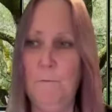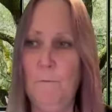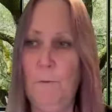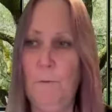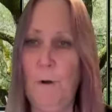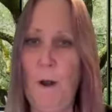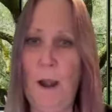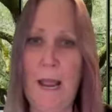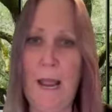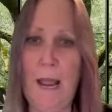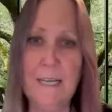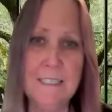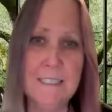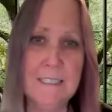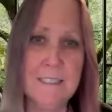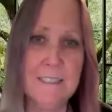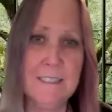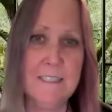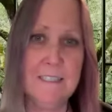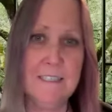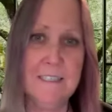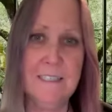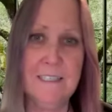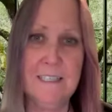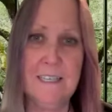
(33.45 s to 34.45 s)

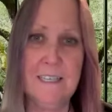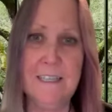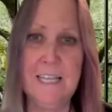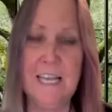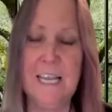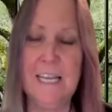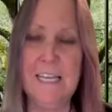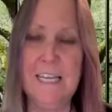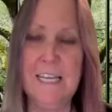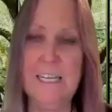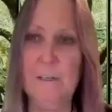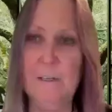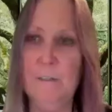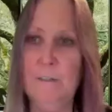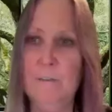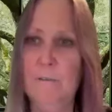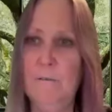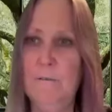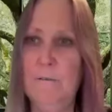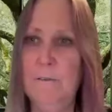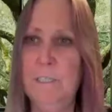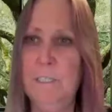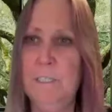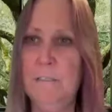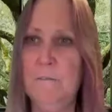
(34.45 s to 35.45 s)
practices that they
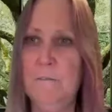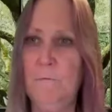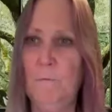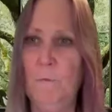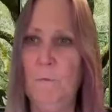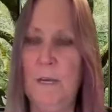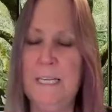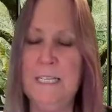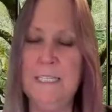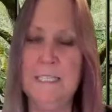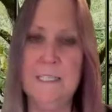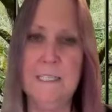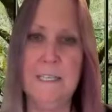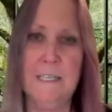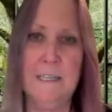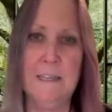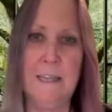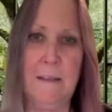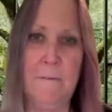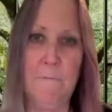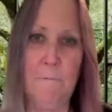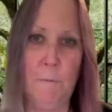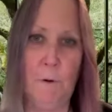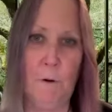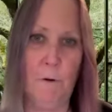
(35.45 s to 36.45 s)
use, ways that
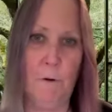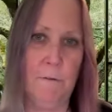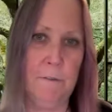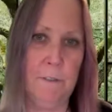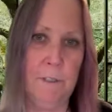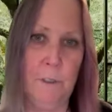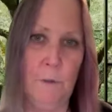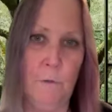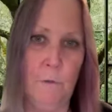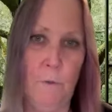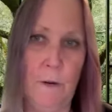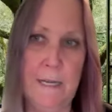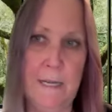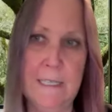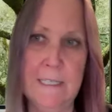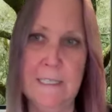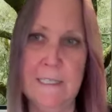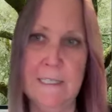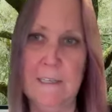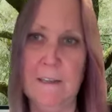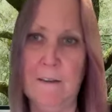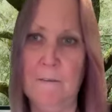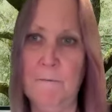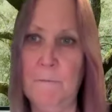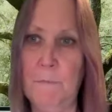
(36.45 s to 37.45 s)
they've birthed new
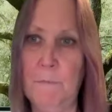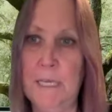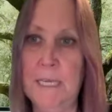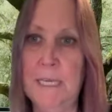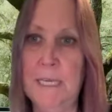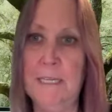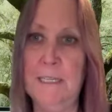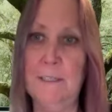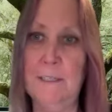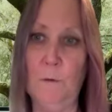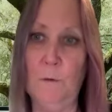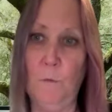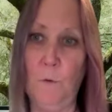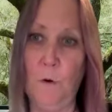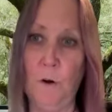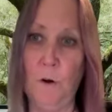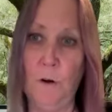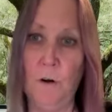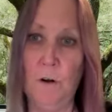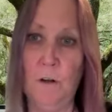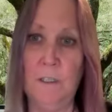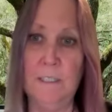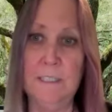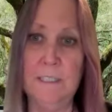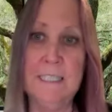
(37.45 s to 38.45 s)
ways of being in the
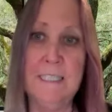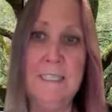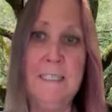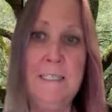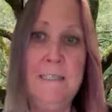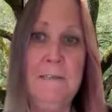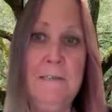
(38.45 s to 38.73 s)
world.